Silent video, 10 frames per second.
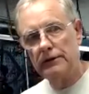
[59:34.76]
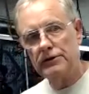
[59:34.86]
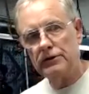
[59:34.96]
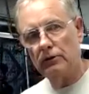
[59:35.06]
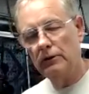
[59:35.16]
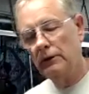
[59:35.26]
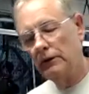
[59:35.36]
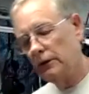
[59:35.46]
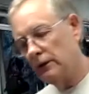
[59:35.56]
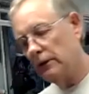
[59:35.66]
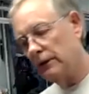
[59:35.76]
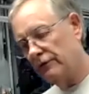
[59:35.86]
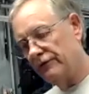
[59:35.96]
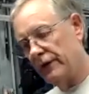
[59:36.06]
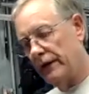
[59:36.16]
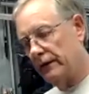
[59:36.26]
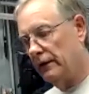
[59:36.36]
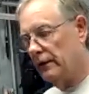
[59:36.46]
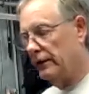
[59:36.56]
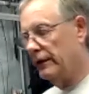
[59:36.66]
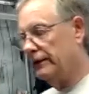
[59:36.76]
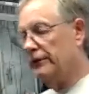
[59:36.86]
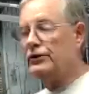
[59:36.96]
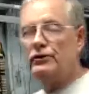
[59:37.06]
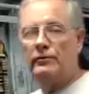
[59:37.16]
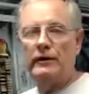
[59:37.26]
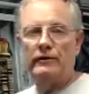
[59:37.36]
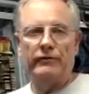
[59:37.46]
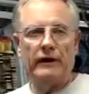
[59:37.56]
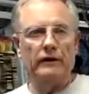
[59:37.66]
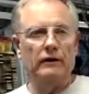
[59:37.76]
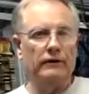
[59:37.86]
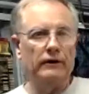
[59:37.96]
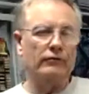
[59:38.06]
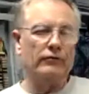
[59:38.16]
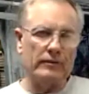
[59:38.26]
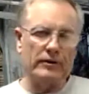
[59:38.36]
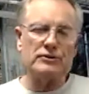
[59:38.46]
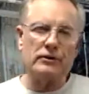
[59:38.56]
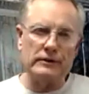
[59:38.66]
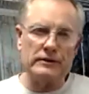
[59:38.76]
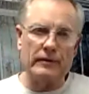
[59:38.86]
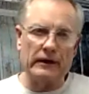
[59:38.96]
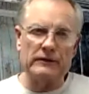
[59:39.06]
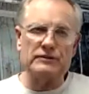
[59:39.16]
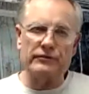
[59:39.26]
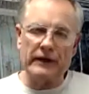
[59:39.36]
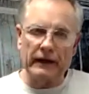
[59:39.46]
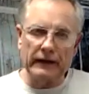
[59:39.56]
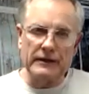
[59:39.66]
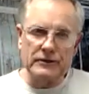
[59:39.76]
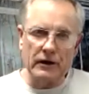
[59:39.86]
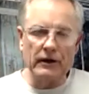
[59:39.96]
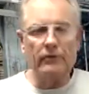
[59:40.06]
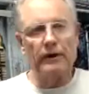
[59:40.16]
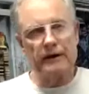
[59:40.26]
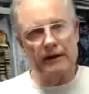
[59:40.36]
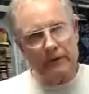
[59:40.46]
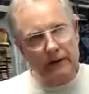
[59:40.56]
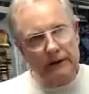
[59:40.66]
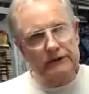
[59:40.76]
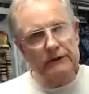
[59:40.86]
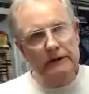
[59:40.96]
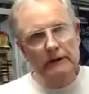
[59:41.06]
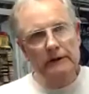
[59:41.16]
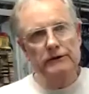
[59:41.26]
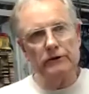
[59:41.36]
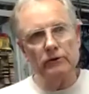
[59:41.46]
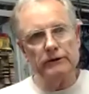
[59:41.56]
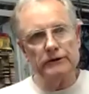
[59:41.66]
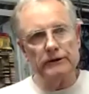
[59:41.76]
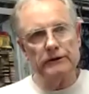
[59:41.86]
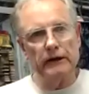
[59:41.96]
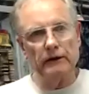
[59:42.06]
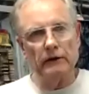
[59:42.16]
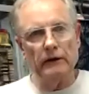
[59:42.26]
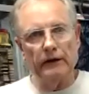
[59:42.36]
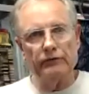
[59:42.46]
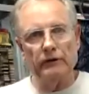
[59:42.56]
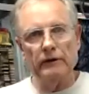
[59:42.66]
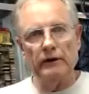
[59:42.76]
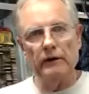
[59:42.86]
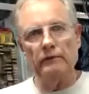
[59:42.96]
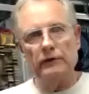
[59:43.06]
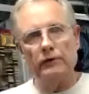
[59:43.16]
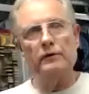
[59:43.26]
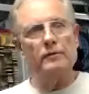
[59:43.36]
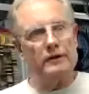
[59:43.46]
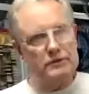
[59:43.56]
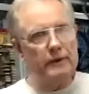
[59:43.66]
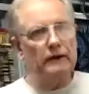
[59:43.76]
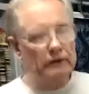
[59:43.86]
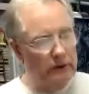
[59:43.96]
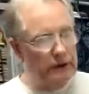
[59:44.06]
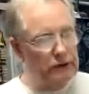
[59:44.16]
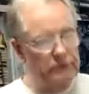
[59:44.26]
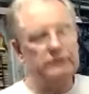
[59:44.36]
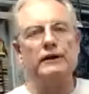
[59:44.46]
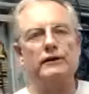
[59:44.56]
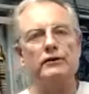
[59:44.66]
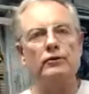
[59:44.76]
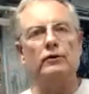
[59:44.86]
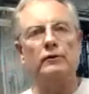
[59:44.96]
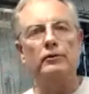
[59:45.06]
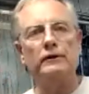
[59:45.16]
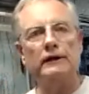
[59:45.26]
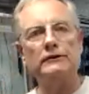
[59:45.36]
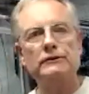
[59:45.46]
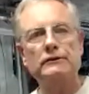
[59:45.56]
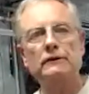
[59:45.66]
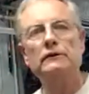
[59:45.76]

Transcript: So uh, the fan and the dehumidifier, you know, if you're going to be serious about this, if you got a nice car, you want to keep it nice. So it's going to take a little effort and, you know, you might spend a little electricity to do it, but that's,